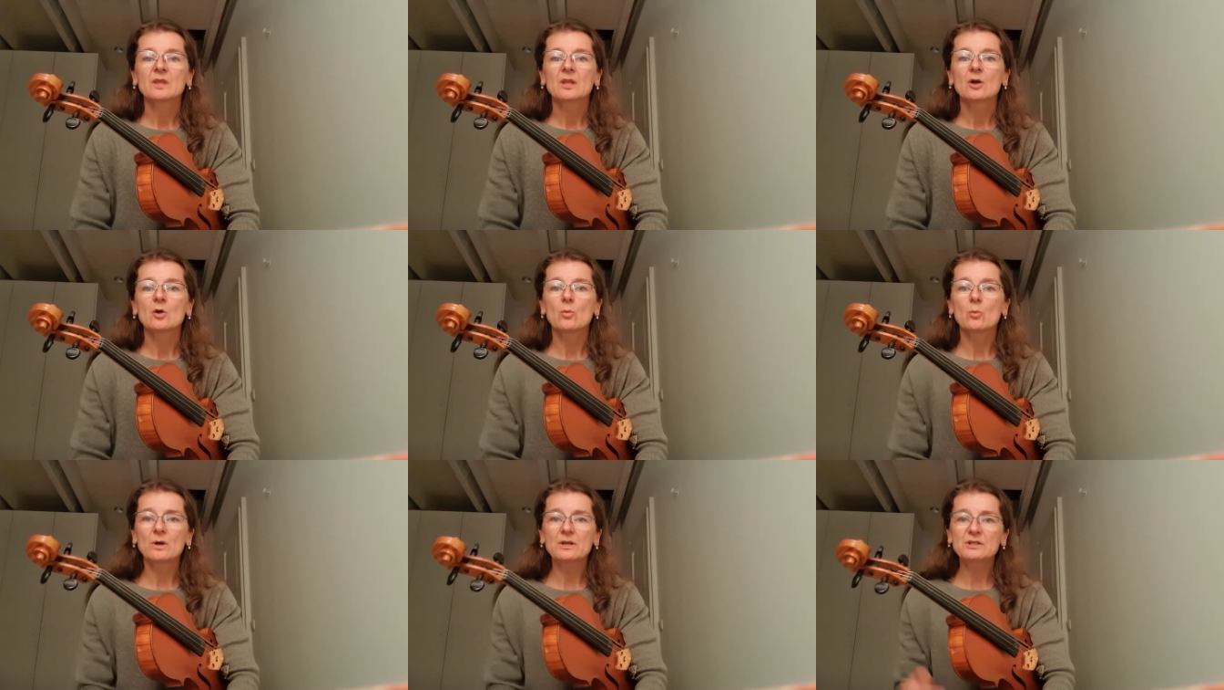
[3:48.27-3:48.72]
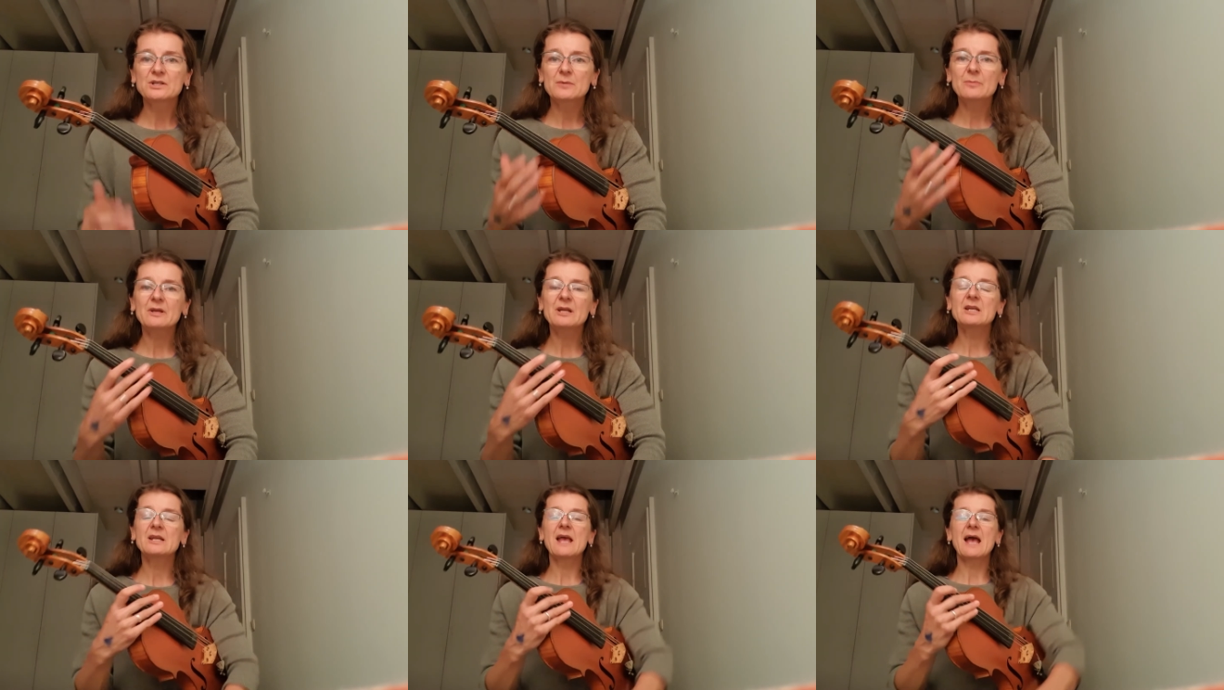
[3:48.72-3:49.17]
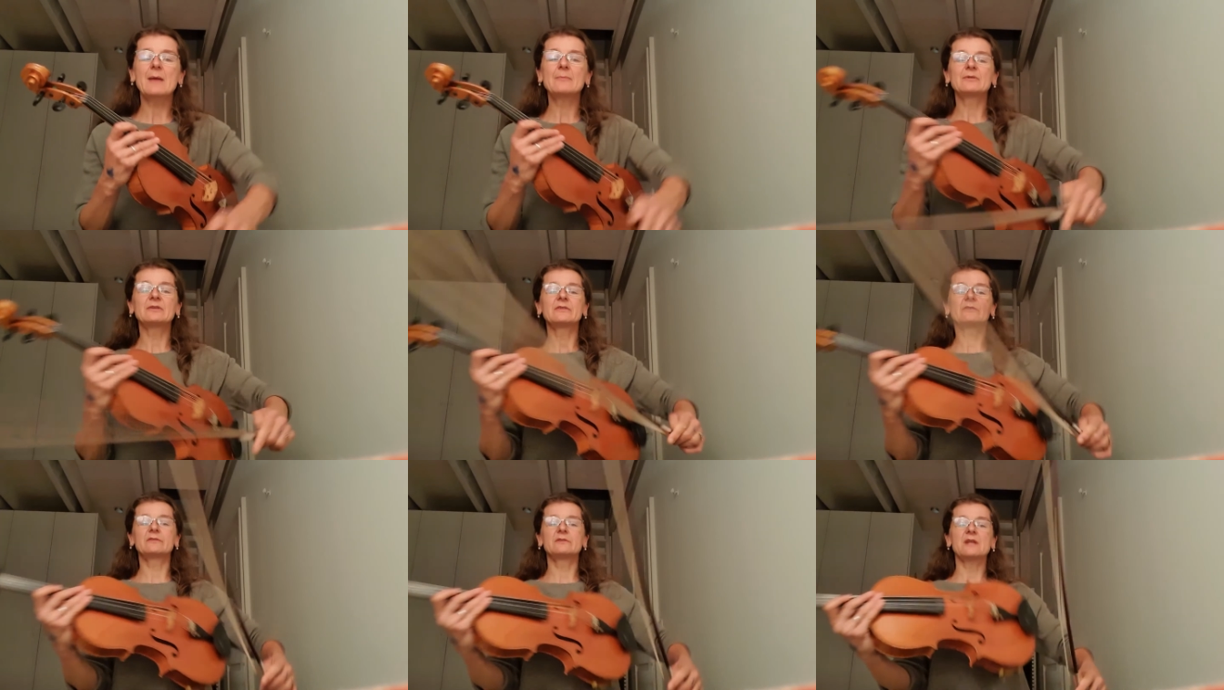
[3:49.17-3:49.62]
What typically
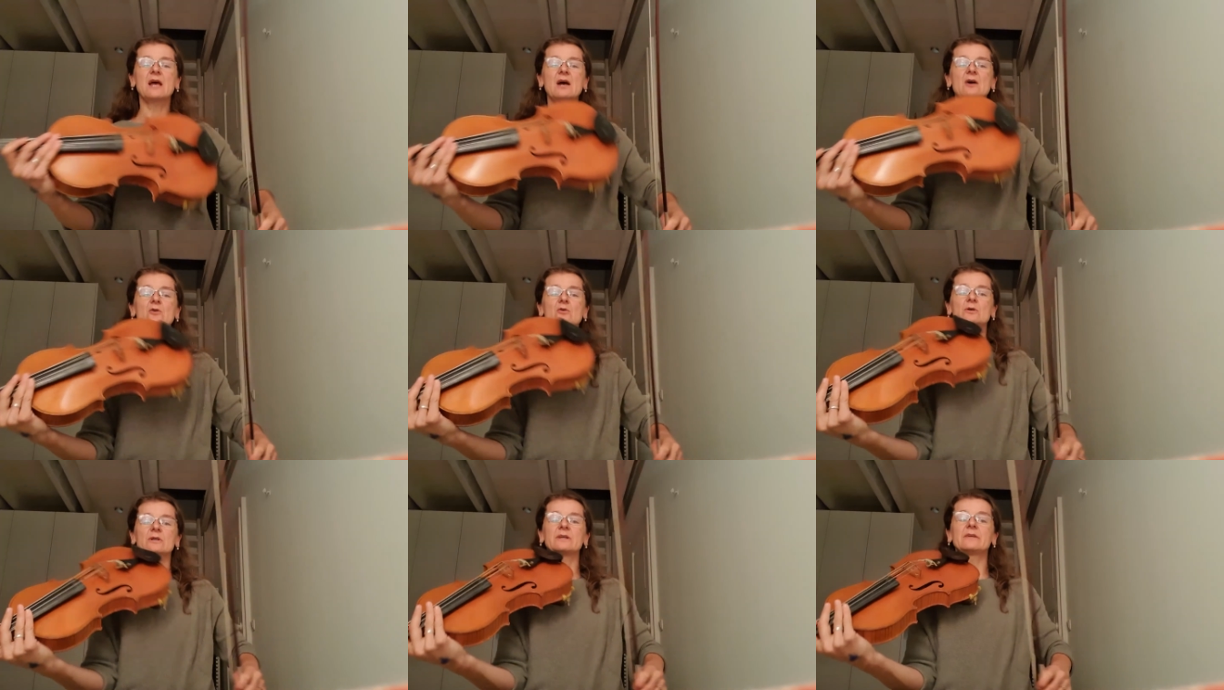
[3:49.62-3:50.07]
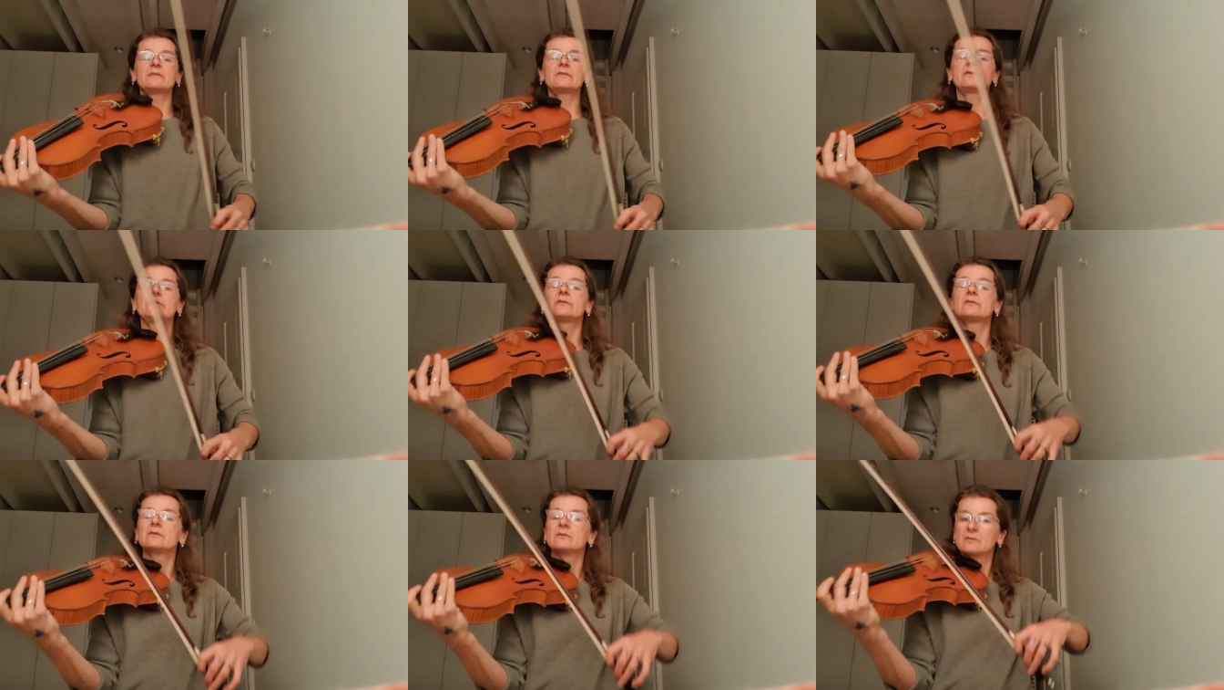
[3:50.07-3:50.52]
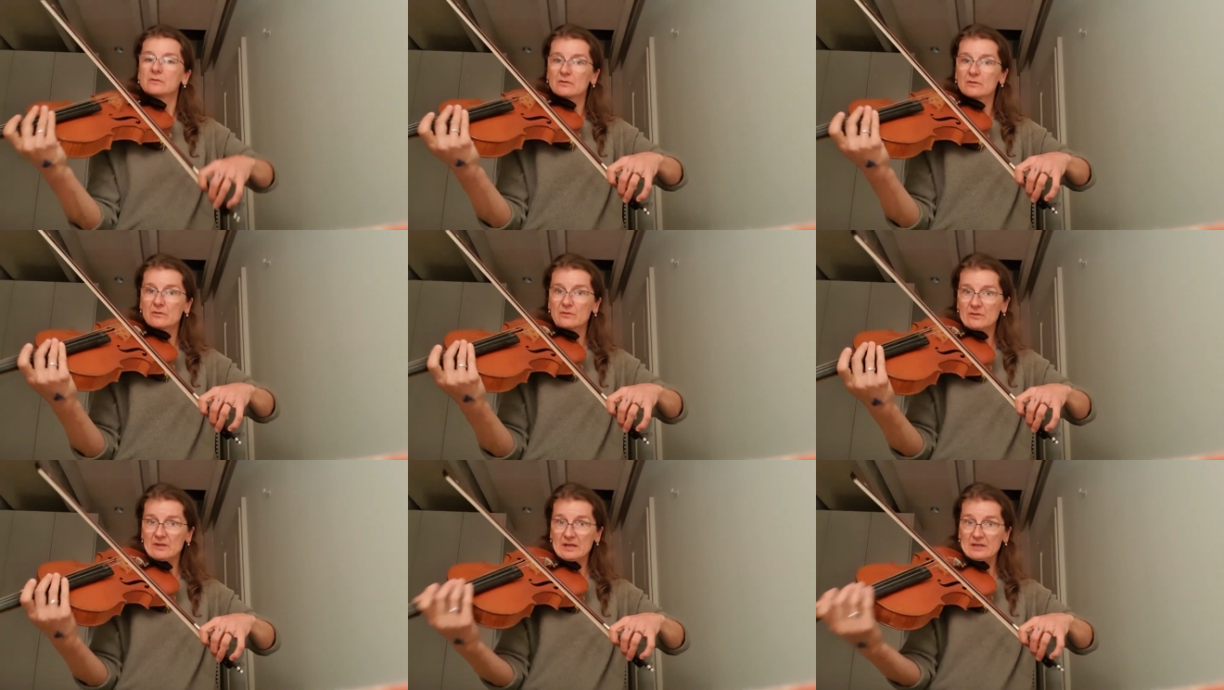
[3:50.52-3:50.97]
happens now is
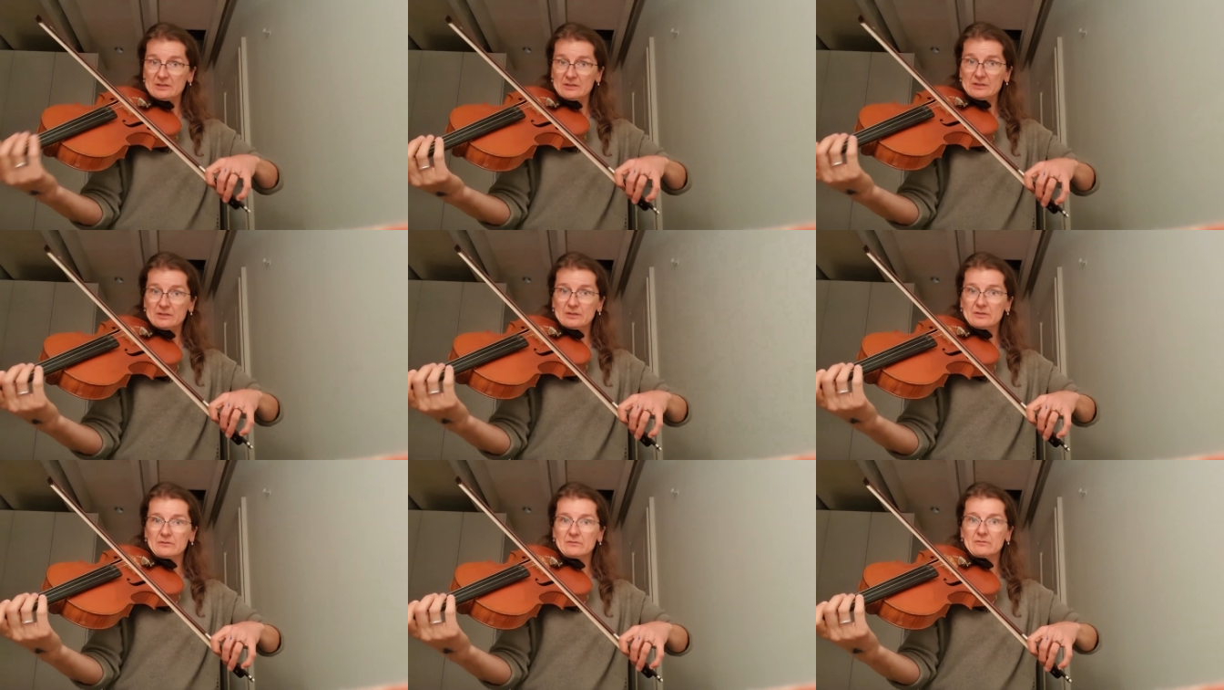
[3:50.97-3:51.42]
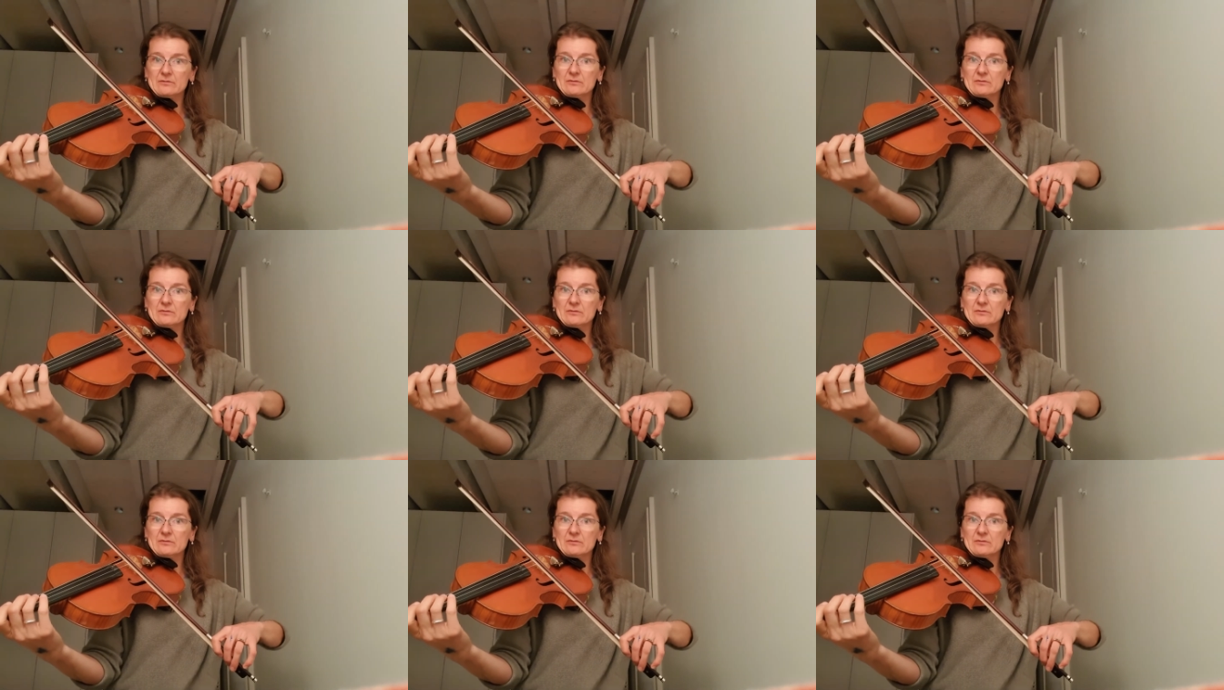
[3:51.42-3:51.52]
that